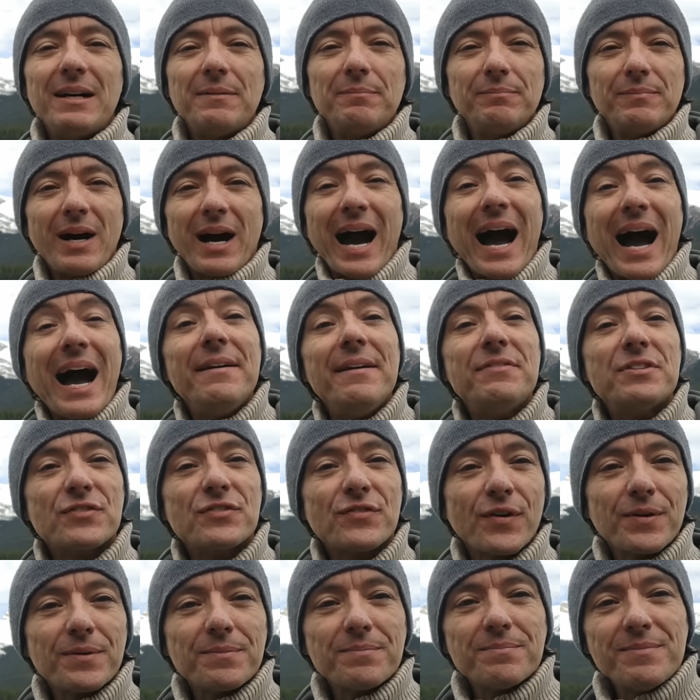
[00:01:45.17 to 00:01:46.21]
Mm, Hives
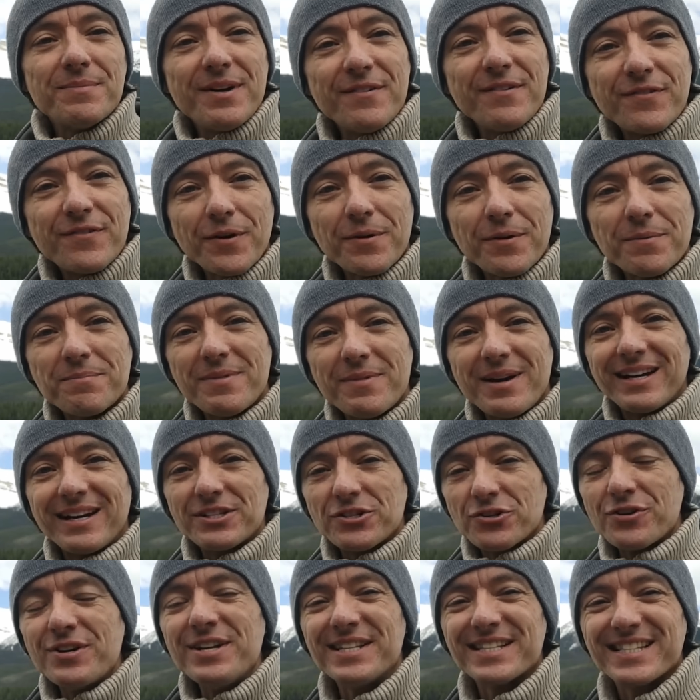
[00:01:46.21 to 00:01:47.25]
from uh, from uh,
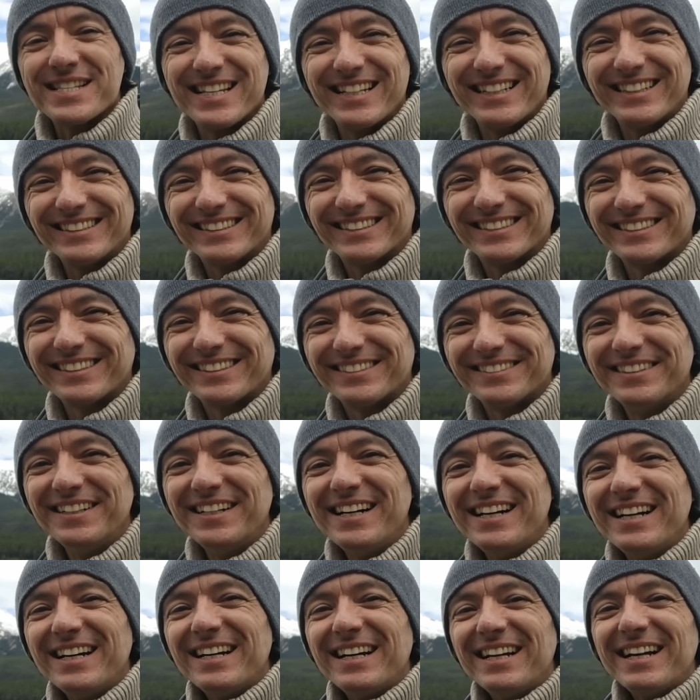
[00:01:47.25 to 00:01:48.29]
trees. So
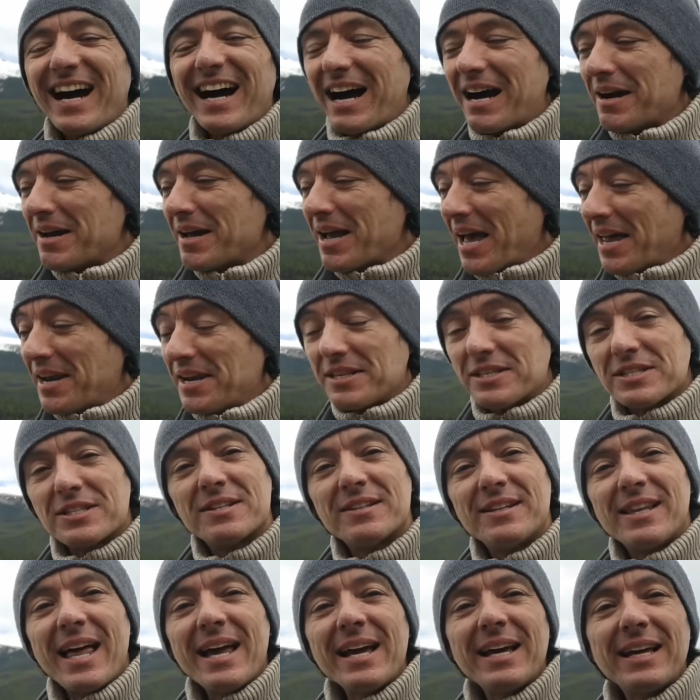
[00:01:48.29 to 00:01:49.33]
uh, and it's
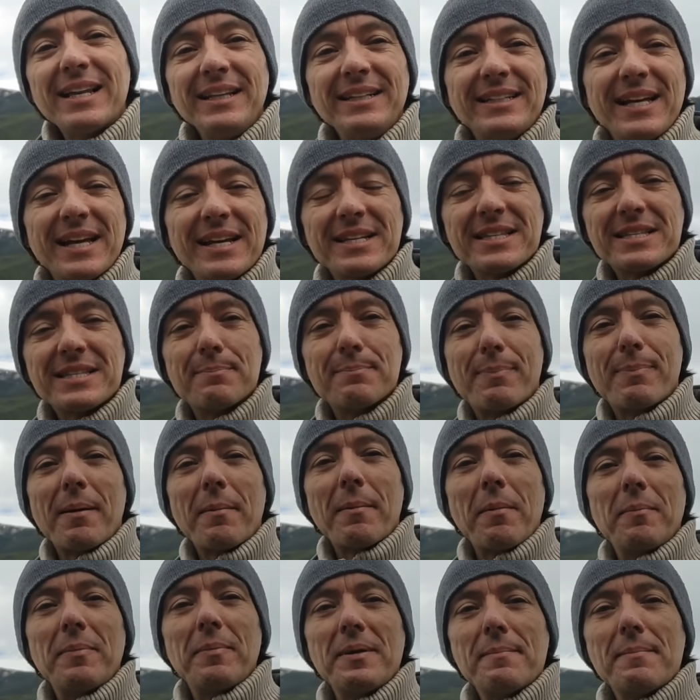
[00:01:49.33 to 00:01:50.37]
likely that it's
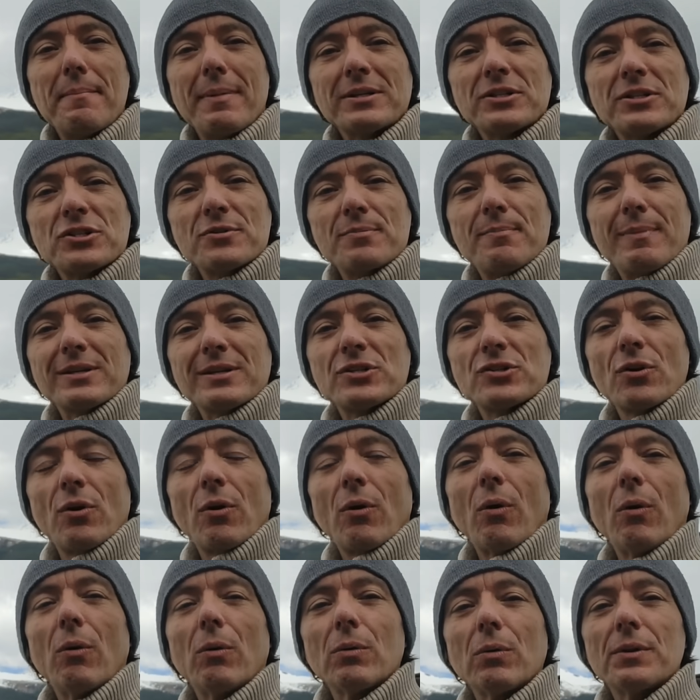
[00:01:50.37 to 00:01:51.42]
probably much much
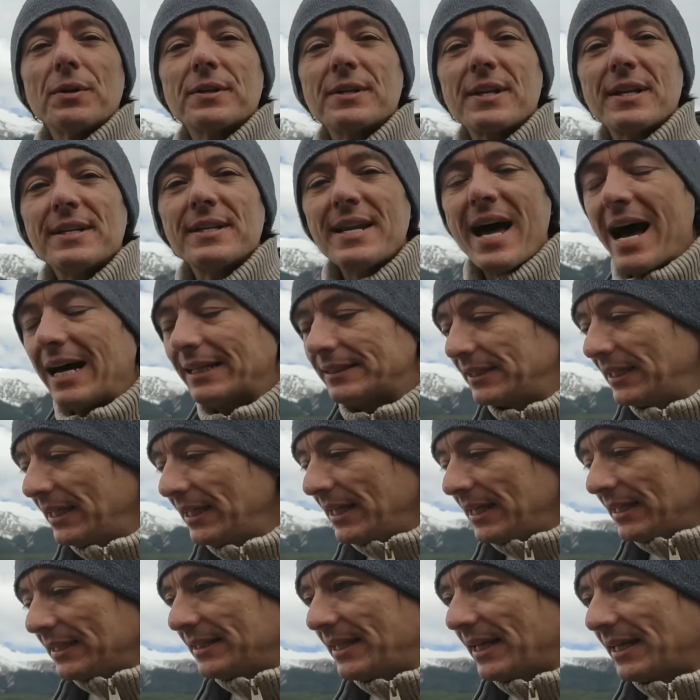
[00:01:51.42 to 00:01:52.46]
older than that
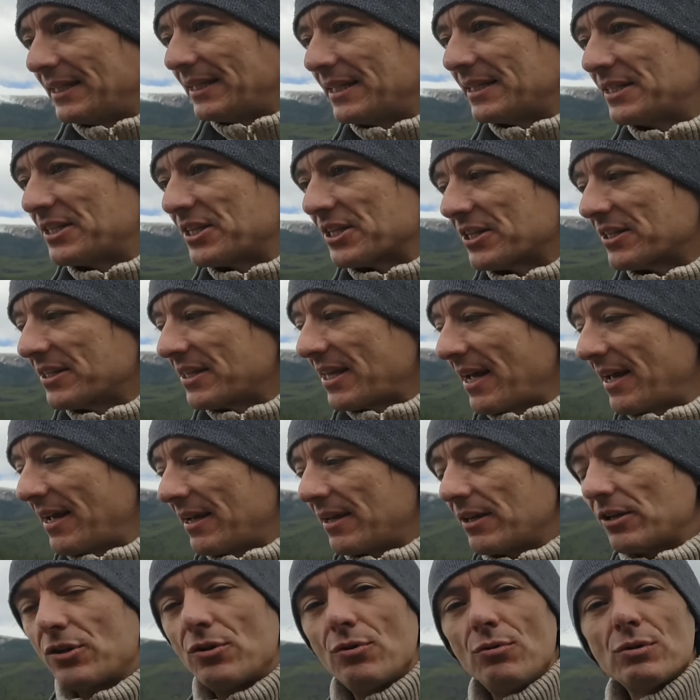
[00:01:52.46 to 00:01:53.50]
than just
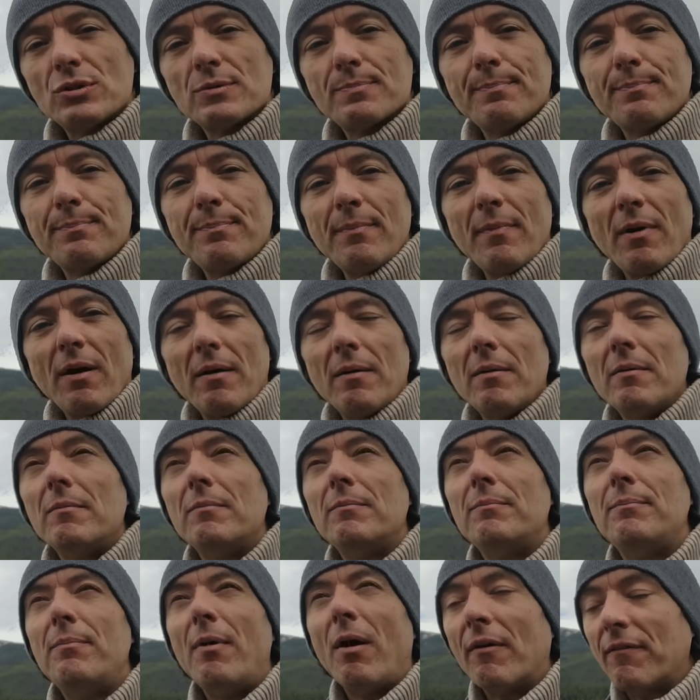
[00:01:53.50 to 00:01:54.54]
the use
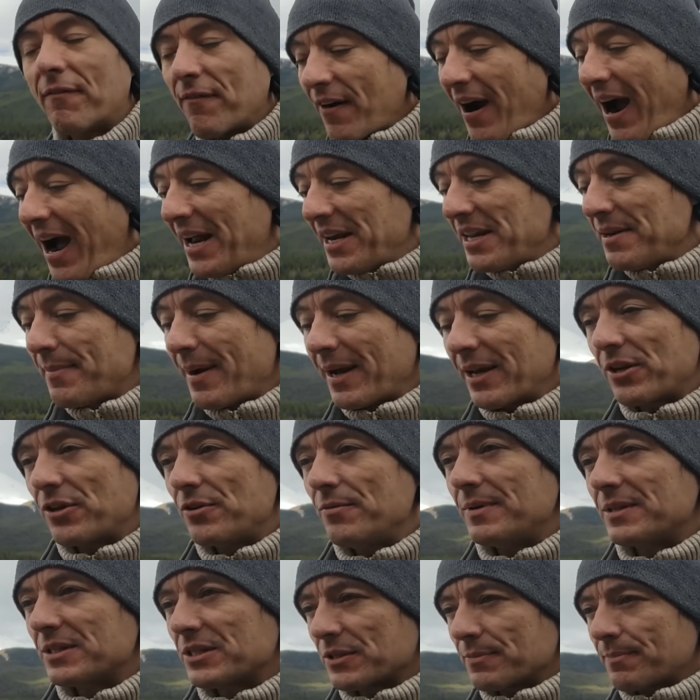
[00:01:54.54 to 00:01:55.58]
of honey by
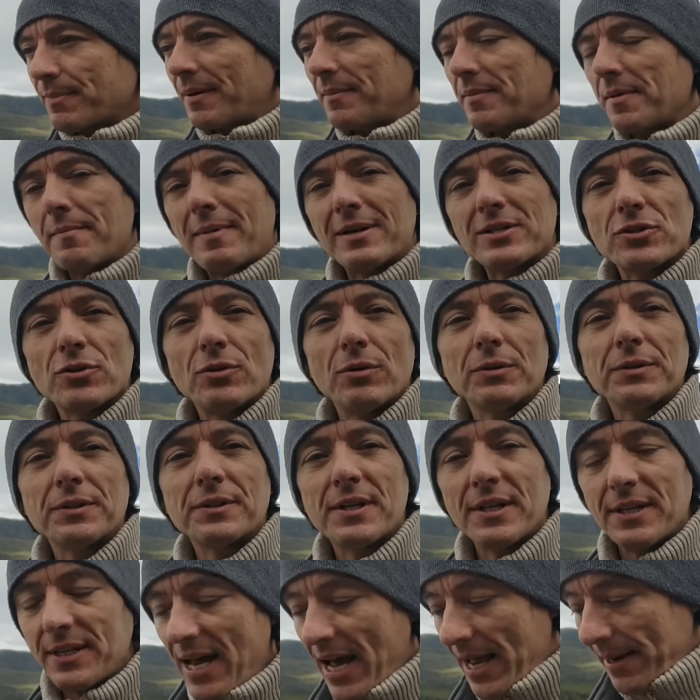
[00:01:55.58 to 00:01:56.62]
humans is probably much older
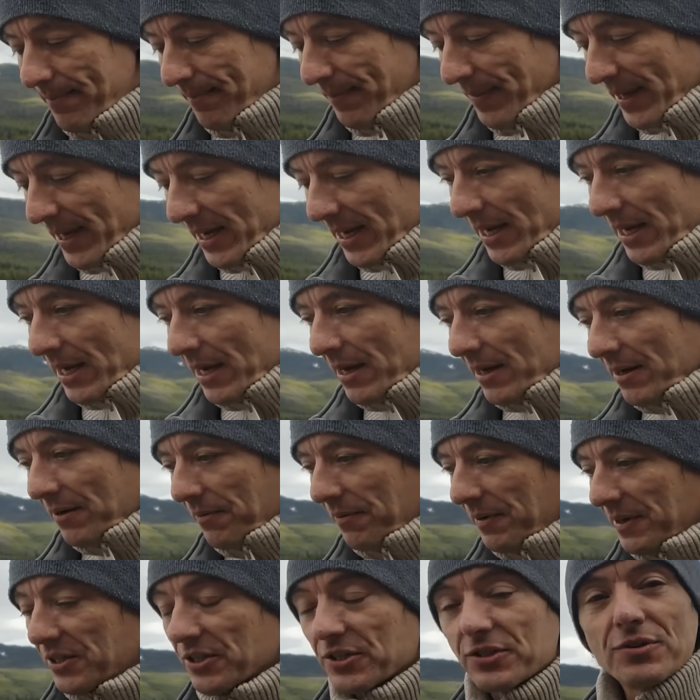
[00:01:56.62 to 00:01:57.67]
than that
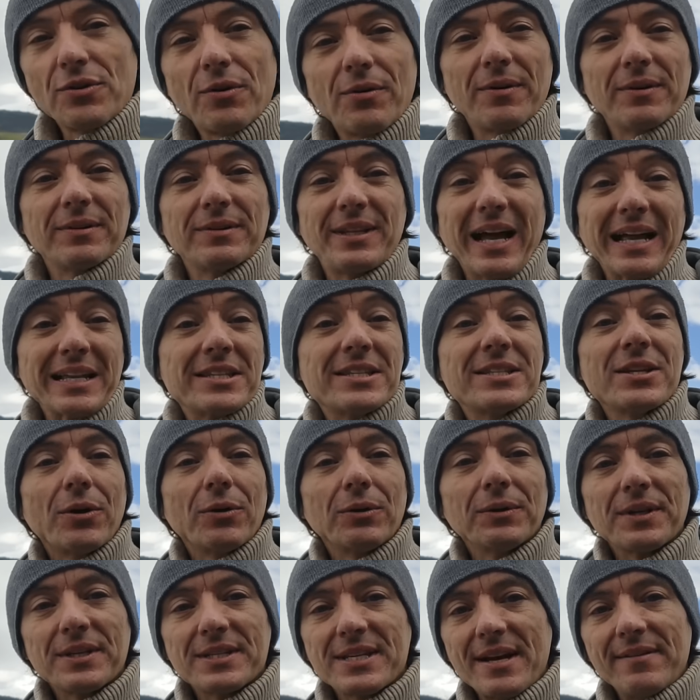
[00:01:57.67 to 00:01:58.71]
we just don't that's the
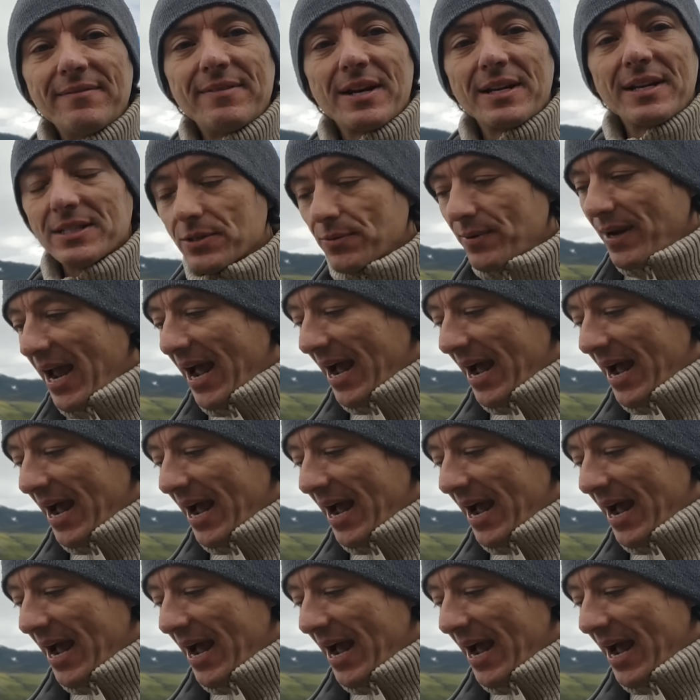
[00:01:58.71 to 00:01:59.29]
oldest evidence we